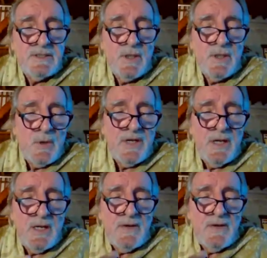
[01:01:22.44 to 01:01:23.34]

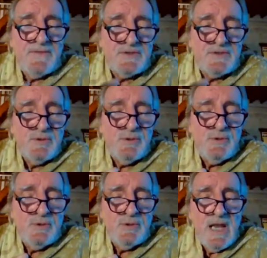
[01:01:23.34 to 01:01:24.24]
owner of the
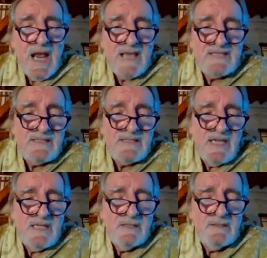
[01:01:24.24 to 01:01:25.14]
zoo has
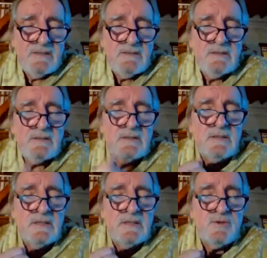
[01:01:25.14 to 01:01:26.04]
taken
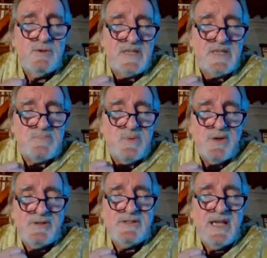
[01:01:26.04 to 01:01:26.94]
to
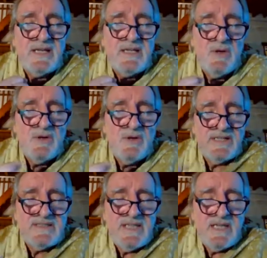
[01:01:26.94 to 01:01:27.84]
exploit the animal,
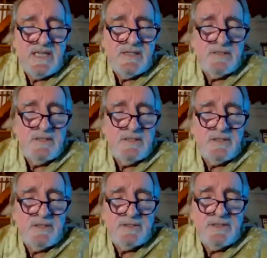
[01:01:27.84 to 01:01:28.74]
has taken
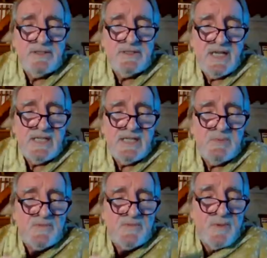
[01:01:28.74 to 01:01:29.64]
the
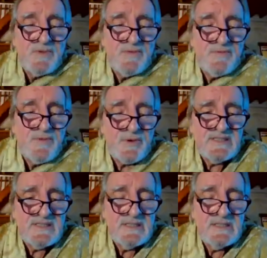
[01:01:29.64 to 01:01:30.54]
animal from the
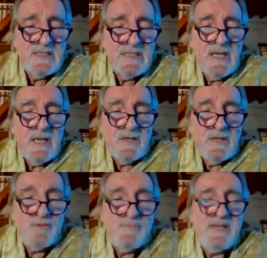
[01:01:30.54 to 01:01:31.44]
forest
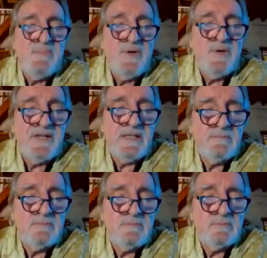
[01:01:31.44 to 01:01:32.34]
to make money,
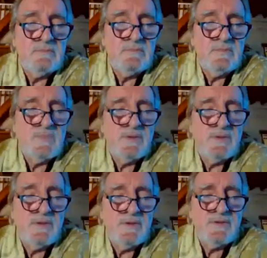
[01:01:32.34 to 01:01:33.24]
you
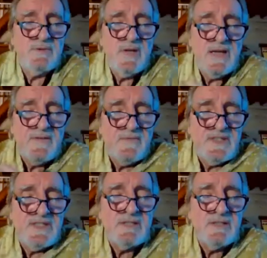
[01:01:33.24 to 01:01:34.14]
know, to have the
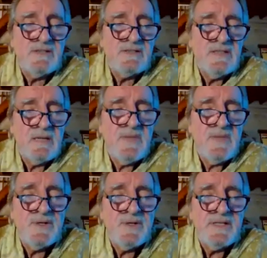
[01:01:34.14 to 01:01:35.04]
visitors and
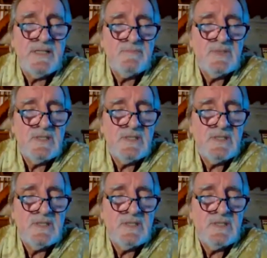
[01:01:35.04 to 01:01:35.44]
make money.